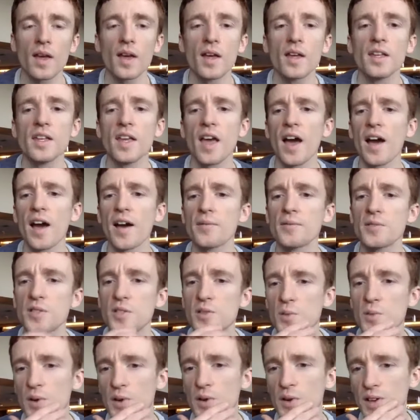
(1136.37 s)
Yeah, I'm just
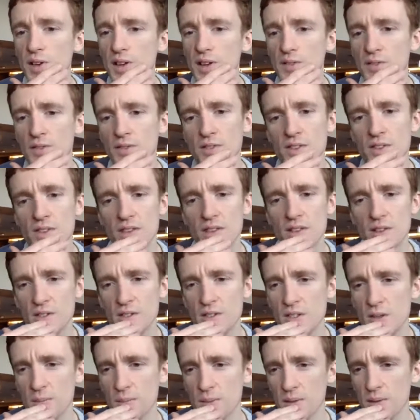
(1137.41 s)
wondering if there's
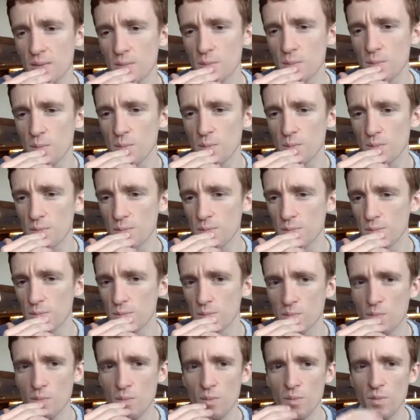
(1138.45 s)
something,
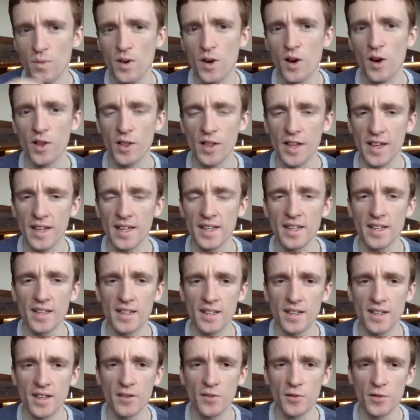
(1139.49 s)
or like
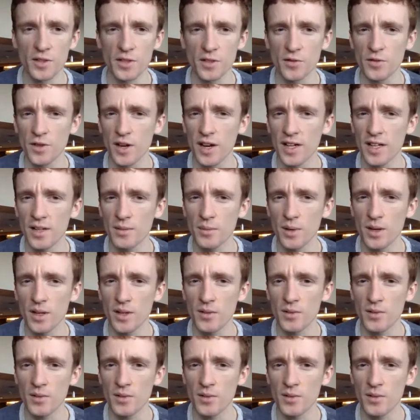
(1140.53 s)
if we're dividing by the